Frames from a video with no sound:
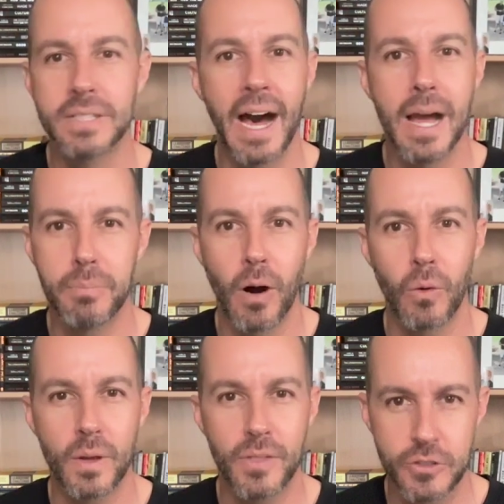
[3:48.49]
to
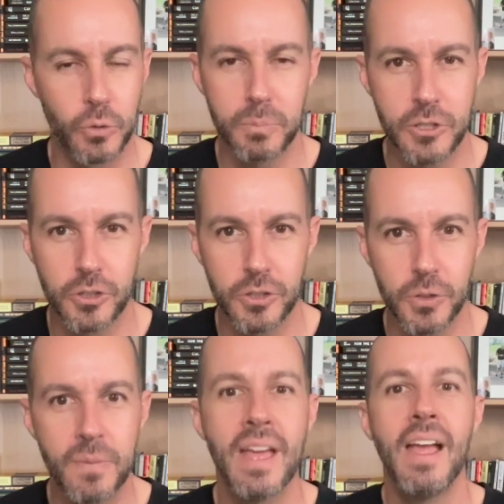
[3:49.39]
eyeball with, this would be true.